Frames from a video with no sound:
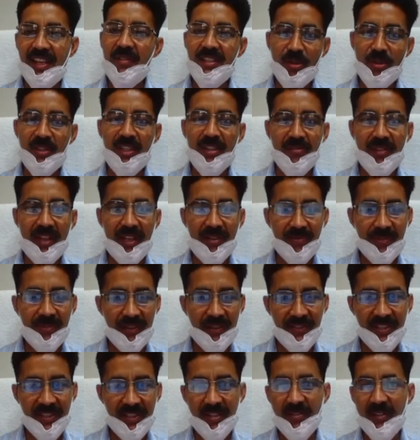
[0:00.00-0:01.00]
more than
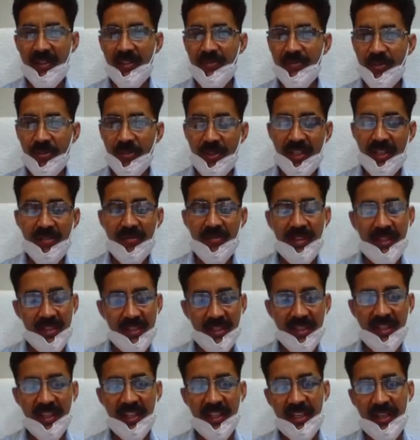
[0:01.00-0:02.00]
150, 140,
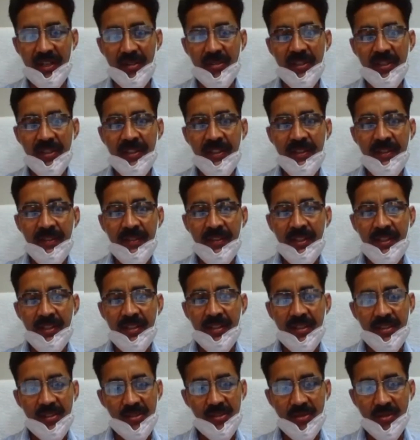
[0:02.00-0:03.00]
130 around.
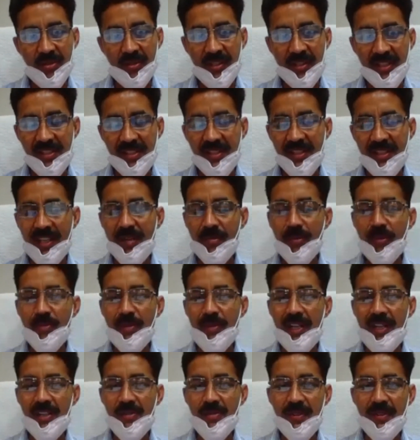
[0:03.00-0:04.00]
So this is the number
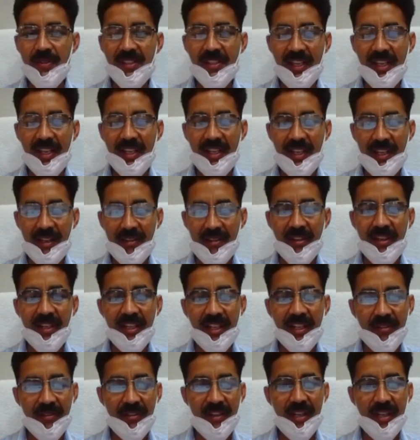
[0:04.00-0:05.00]
of participants. They are
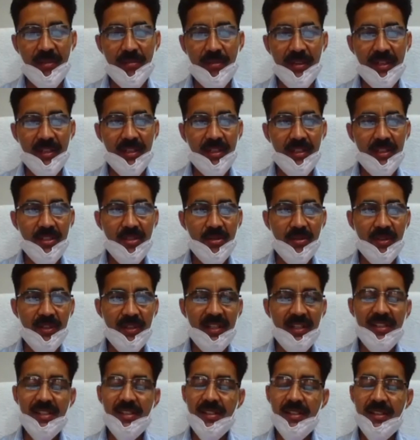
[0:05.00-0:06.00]
regularly available to
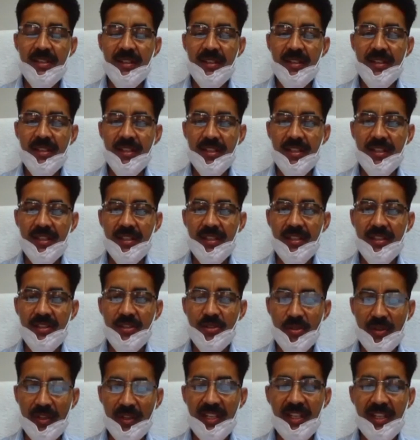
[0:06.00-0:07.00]
us,
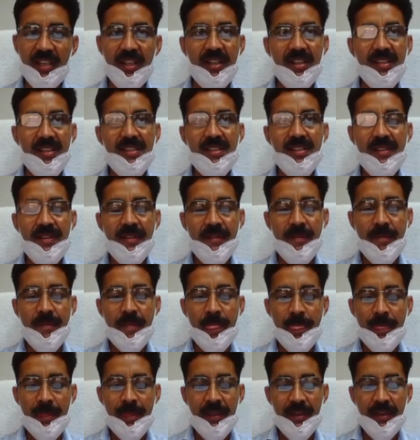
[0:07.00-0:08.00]
uh, joining us.
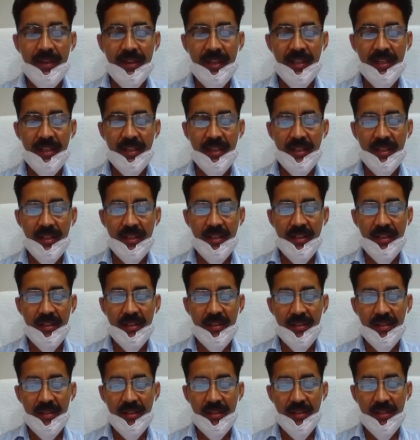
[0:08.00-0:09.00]
And uh,
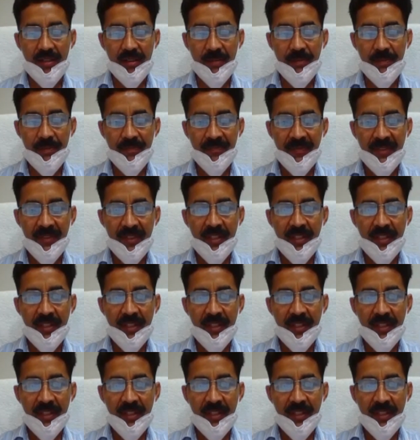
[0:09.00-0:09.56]
uh,